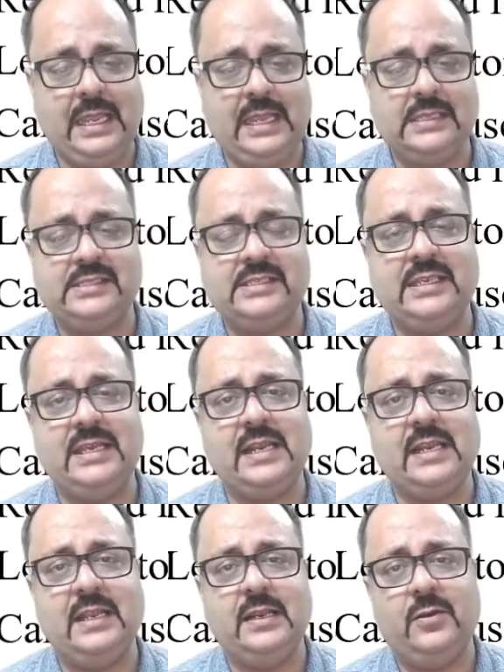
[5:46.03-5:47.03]
a
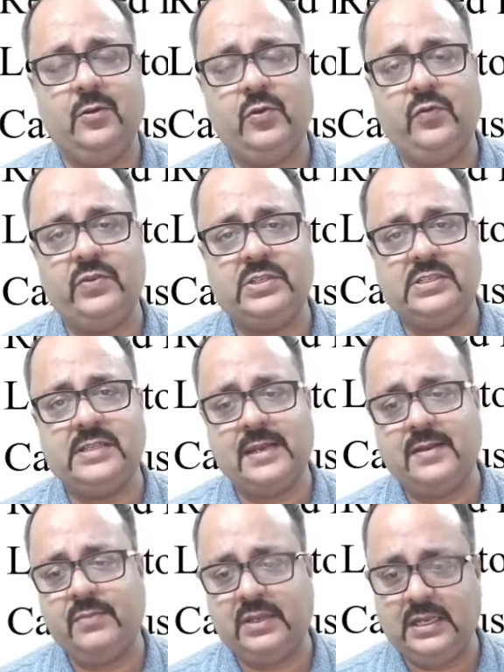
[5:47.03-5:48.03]
shear load which is
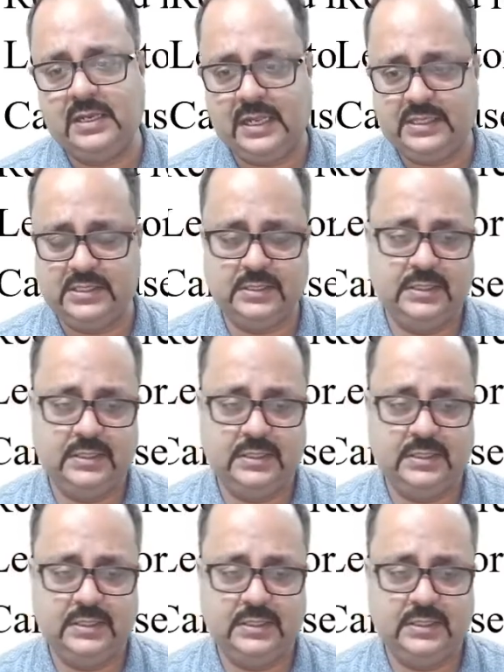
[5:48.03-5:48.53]
dynamic in nature.